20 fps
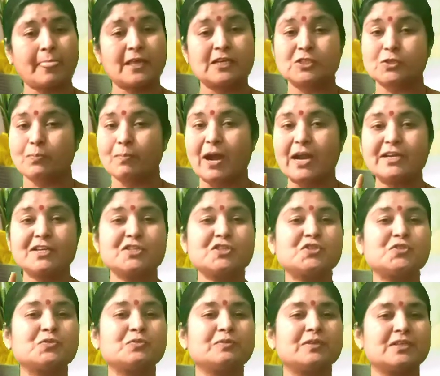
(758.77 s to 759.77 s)
So, my dear
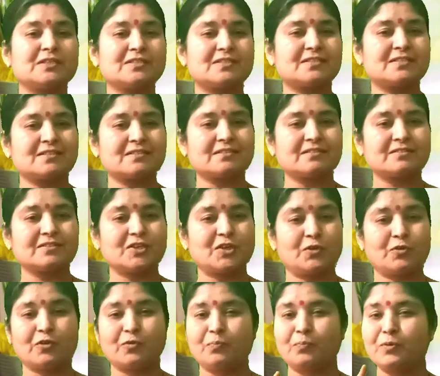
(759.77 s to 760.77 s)
students,
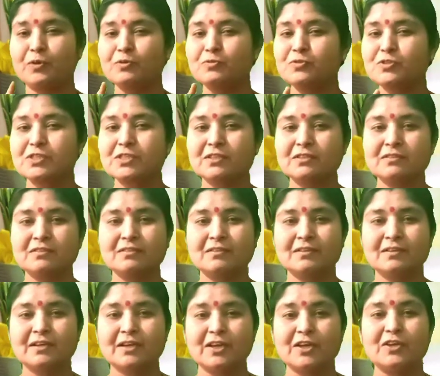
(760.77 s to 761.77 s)
your future,
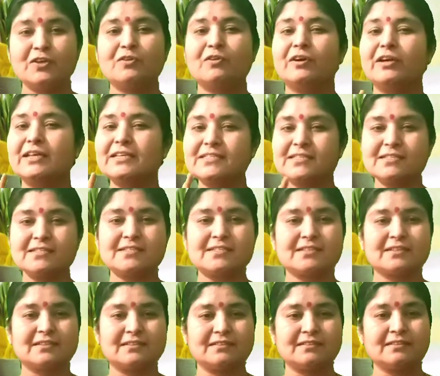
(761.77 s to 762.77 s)
your
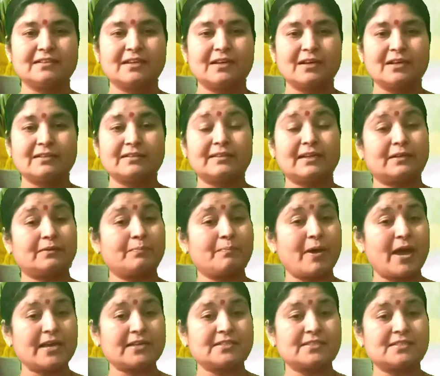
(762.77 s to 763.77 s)
decision that
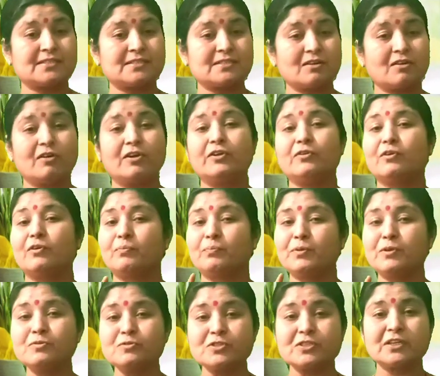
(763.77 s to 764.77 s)
makes, or your
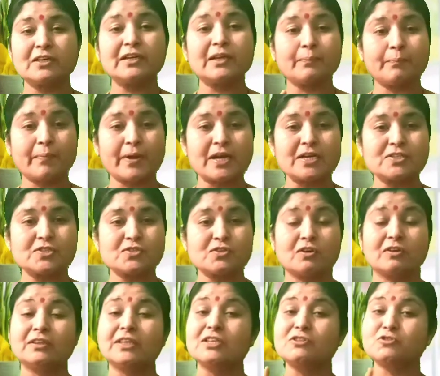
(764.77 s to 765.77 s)
future depends
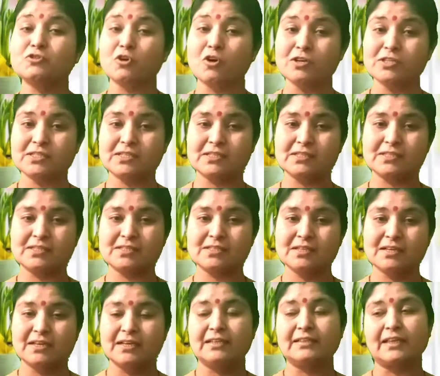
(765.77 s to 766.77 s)
on the
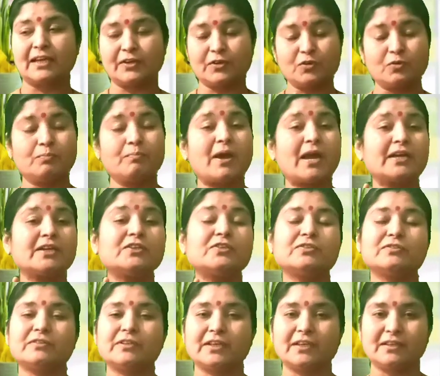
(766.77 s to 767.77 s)
choices that you make
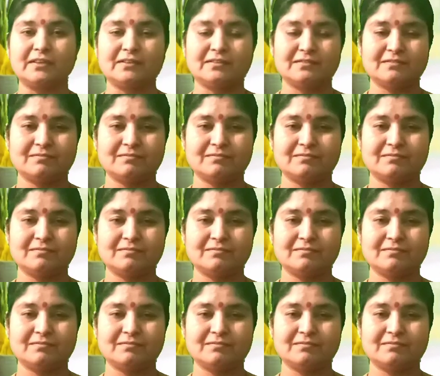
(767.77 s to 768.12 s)
today.